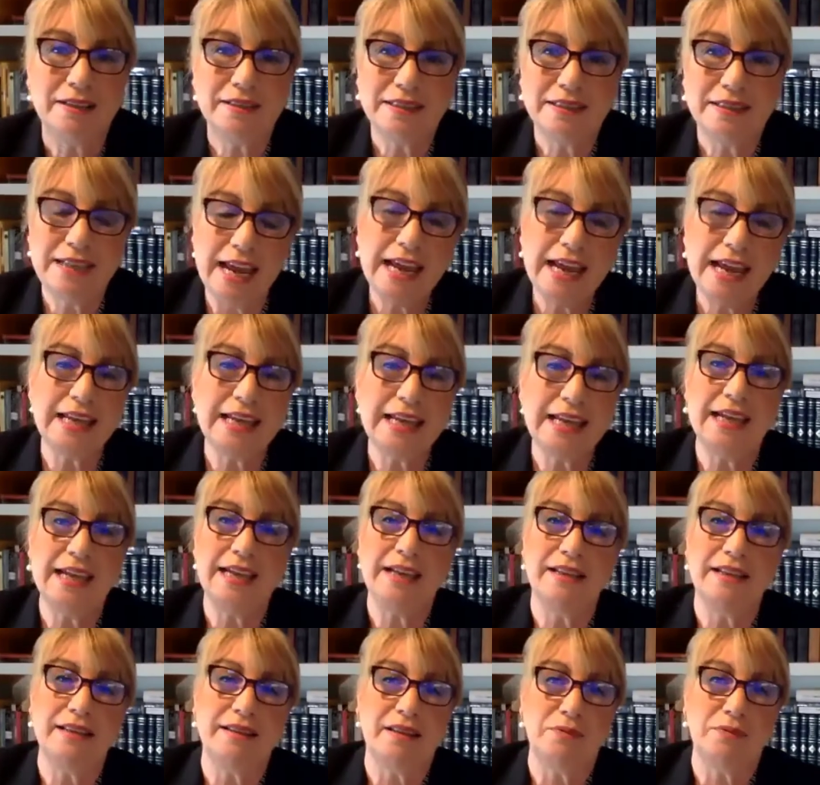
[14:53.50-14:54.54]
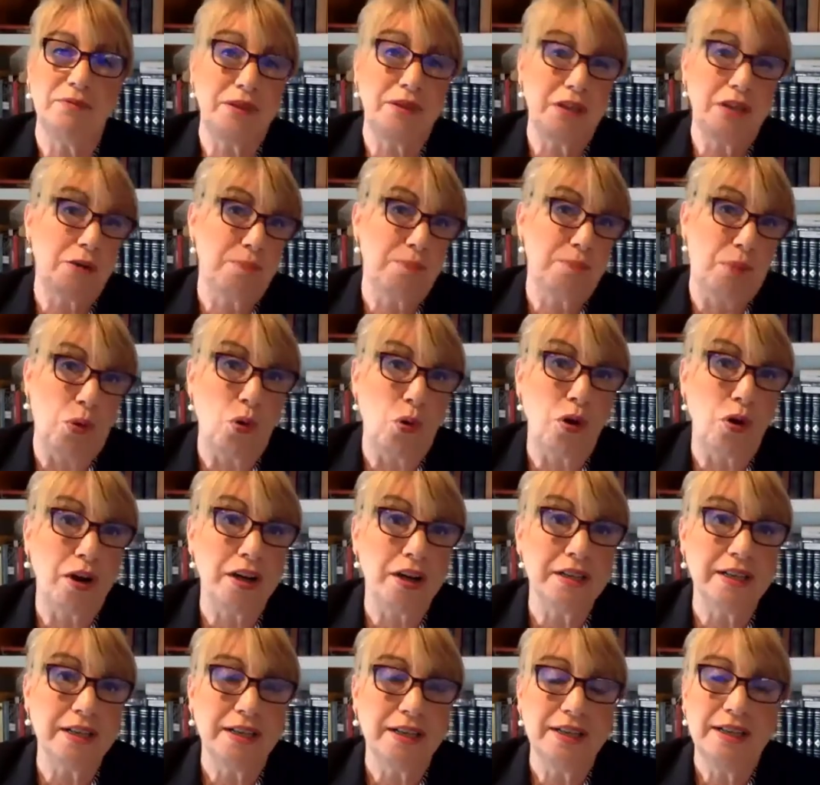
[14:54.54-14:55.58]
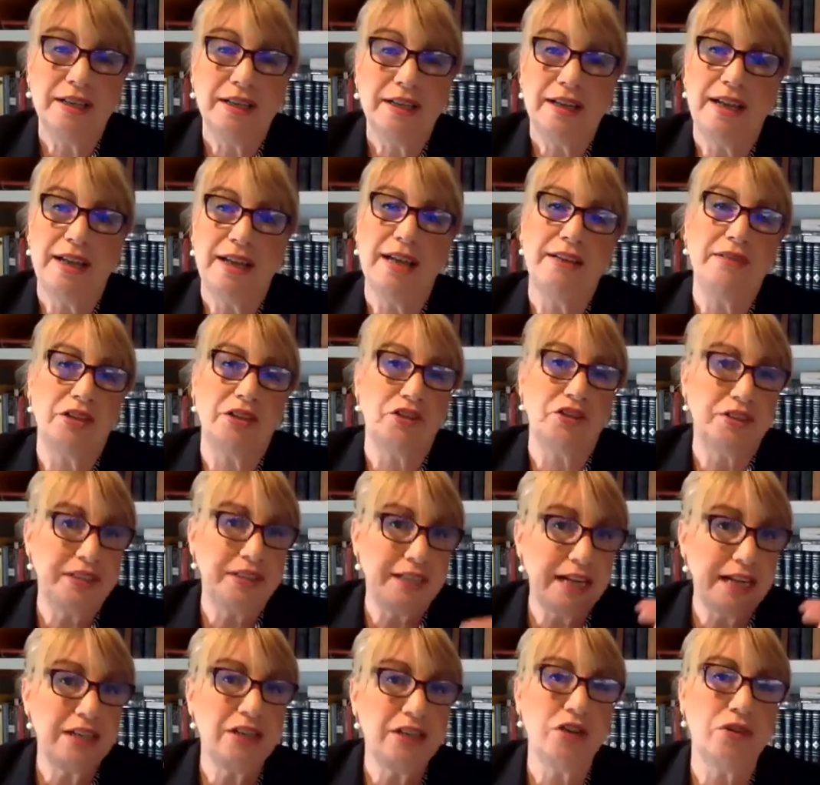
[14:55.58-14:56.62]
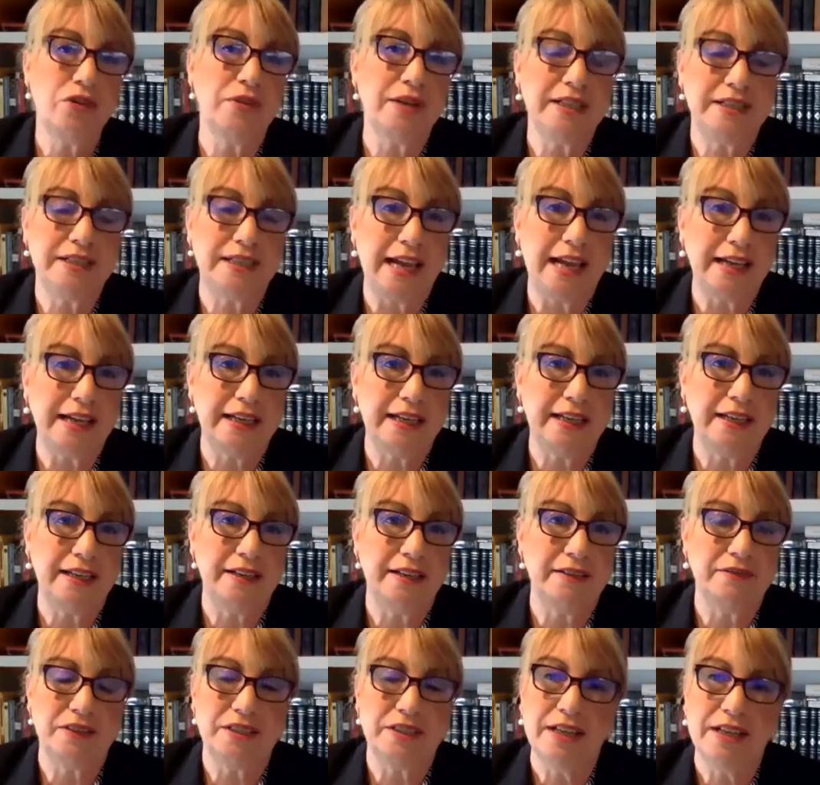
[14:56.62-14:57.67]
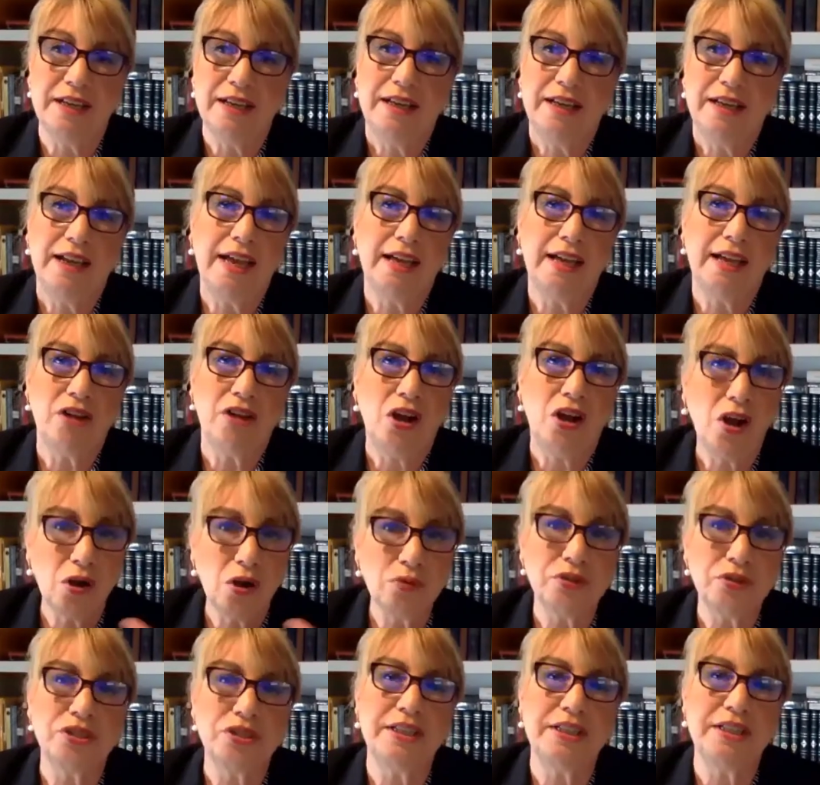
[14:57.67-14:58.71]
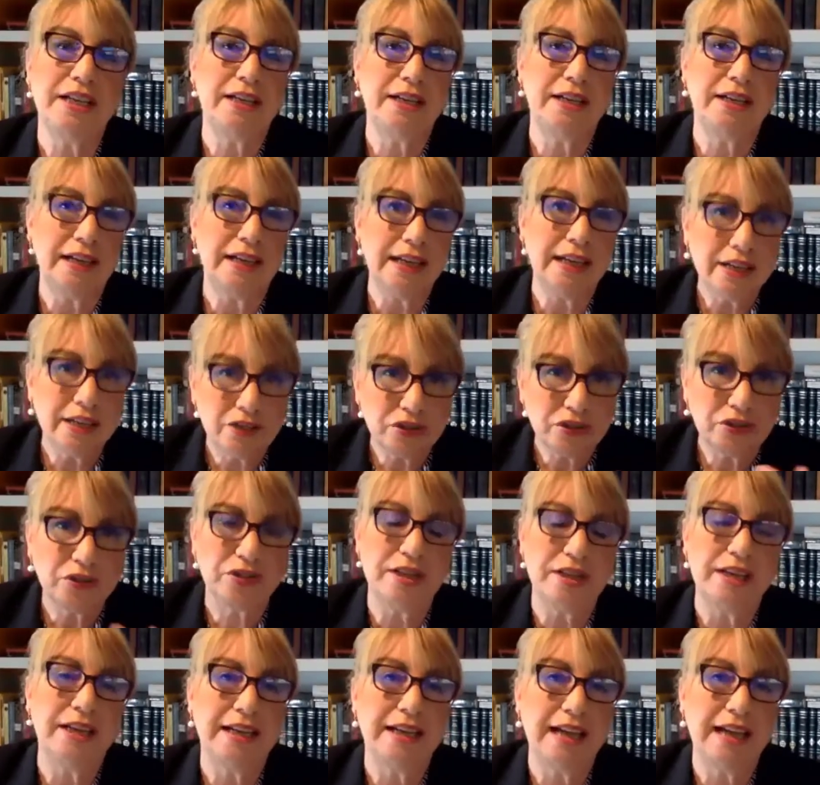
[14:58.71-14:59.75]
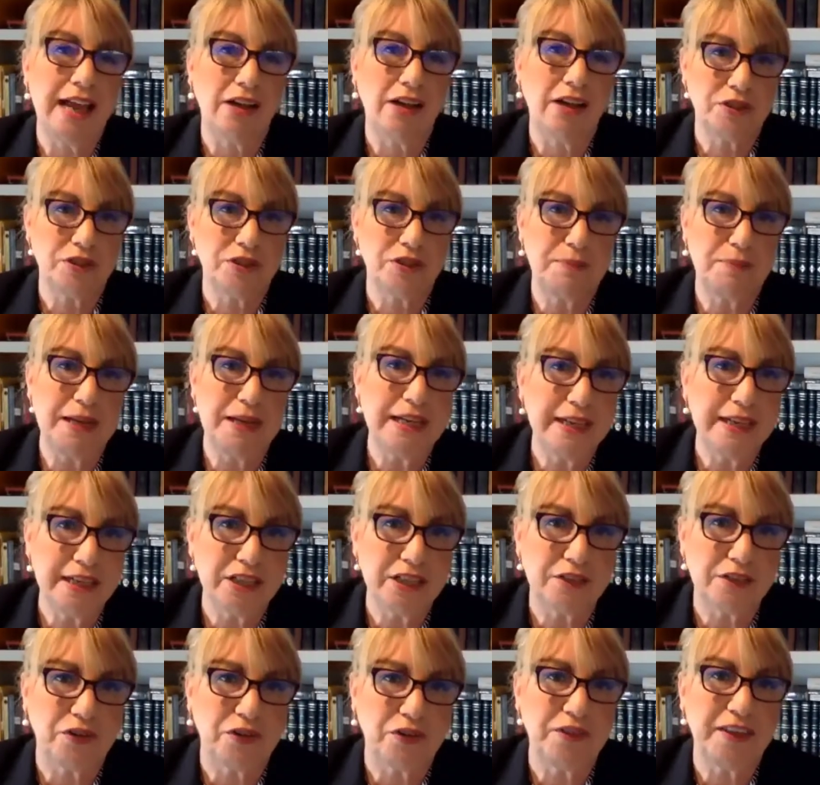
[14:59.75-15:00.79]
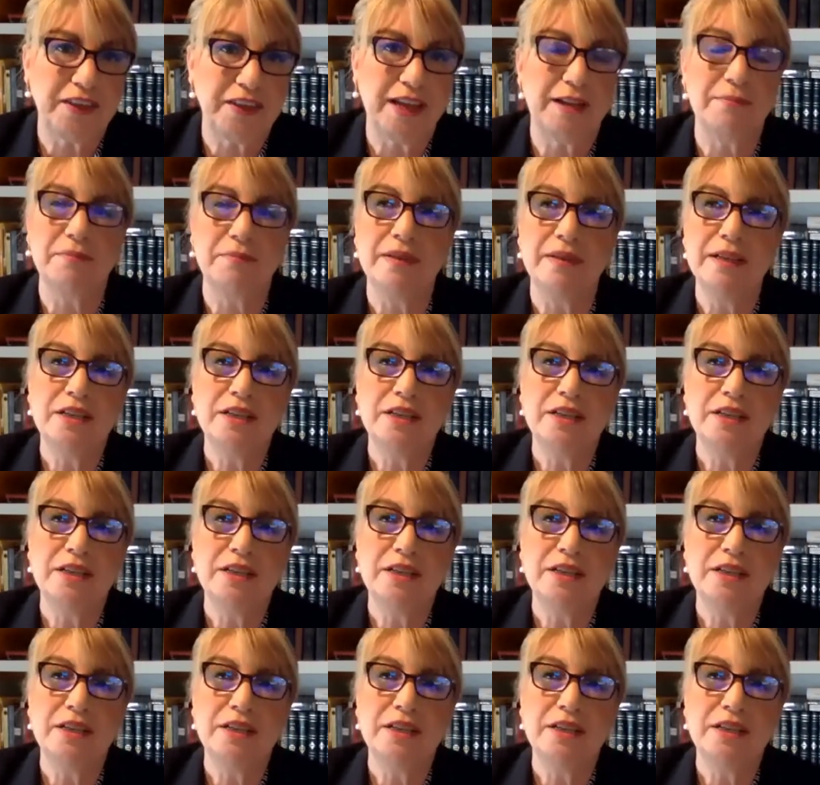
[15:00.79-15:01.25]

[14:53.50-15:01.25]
taking their board and their senior executives and hosting in-house meetings for them